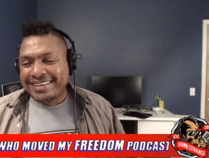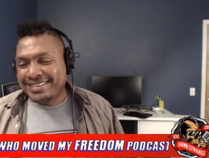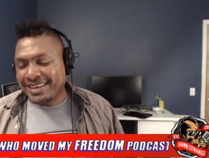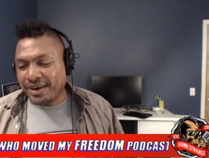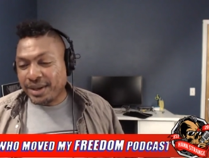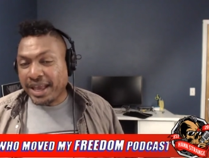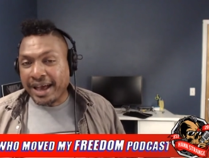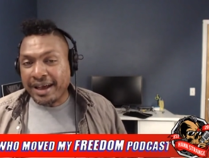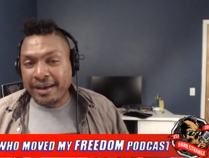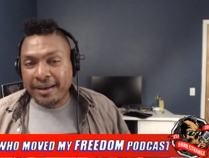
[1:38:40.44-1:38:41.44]
so
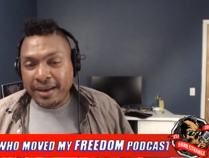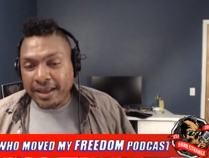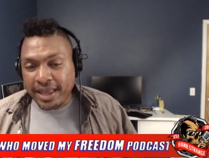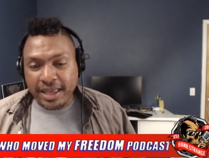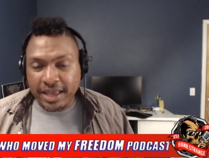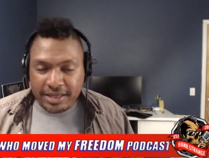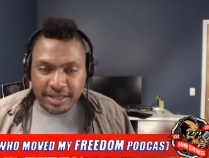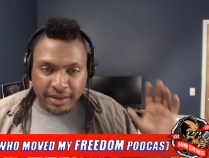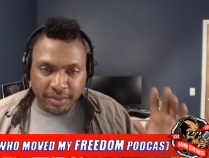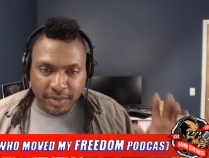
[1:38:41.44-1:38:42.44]
yeah, yeah, he gets
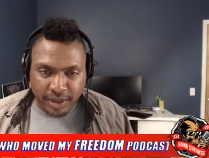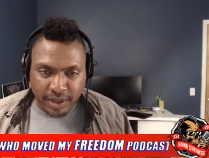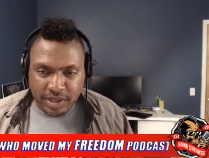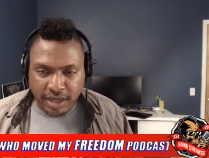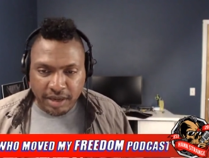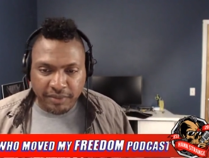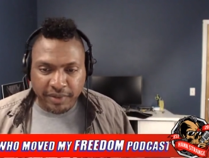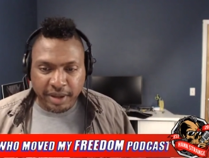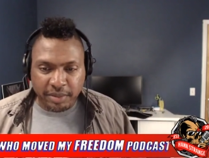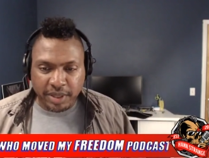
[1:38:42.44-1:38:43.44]
that from Lola's side of the
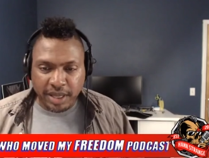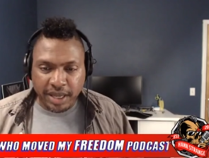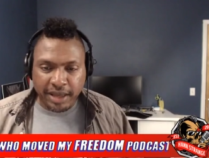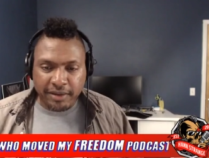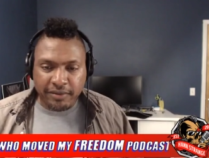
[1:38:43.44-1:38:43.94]
family. They have